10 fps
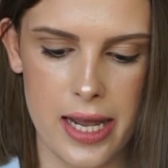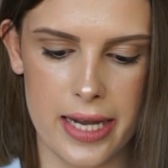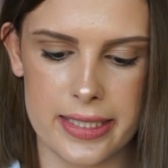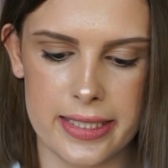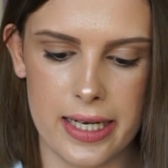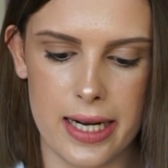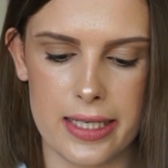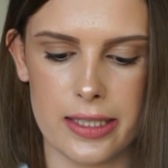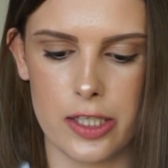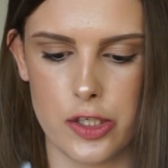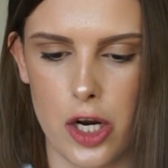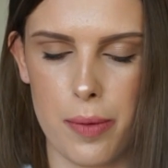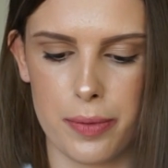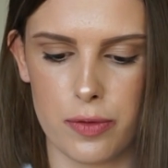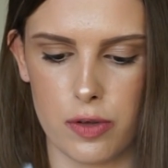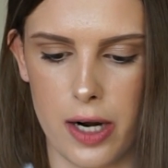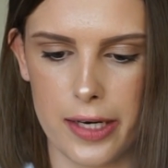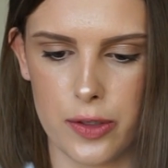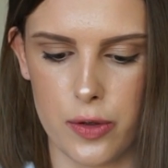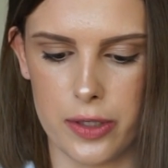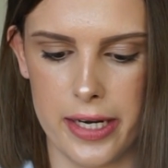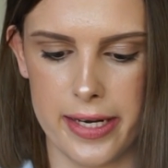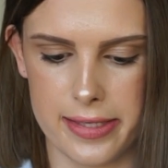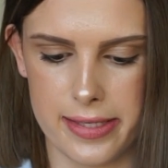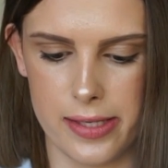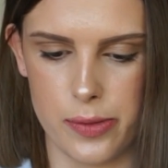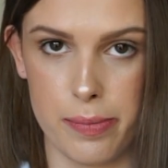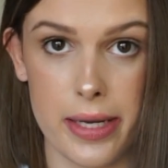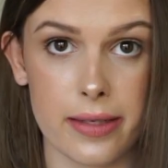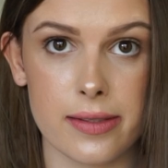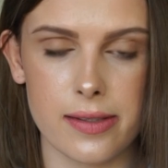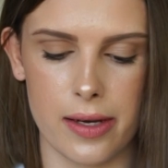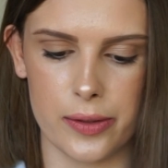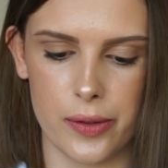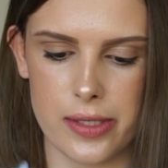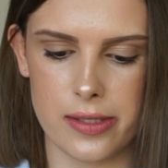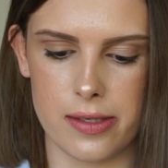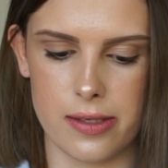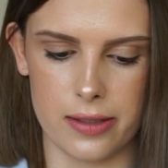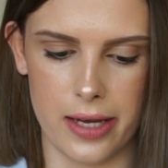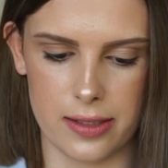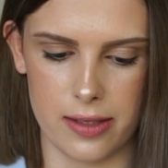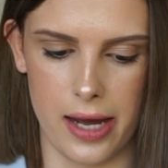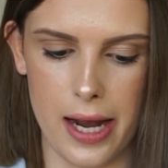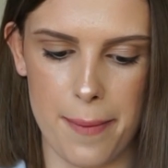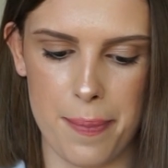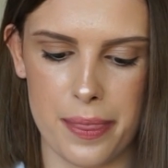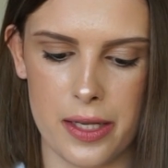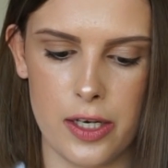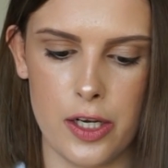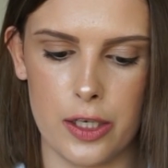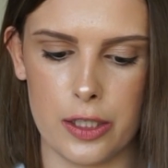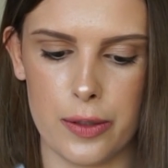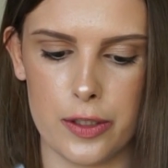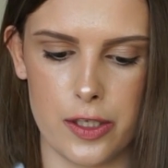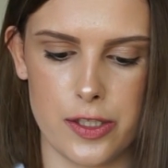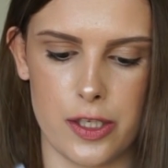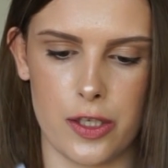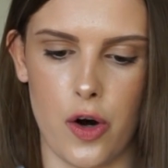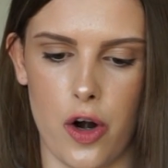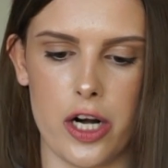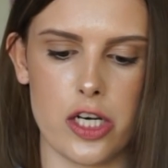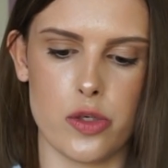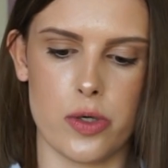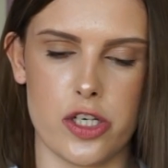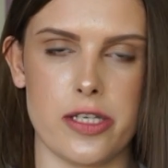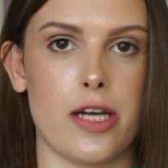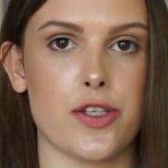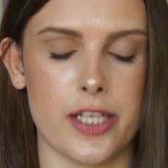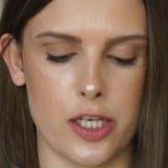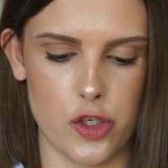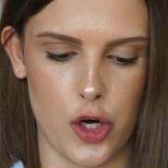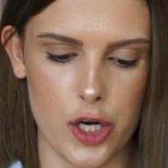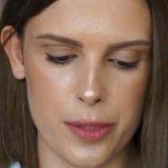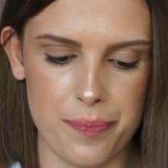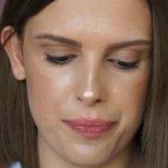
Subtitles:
And here in the top right corner it says mix. I'm going to select that. Go across to the orange, which is our skin tone.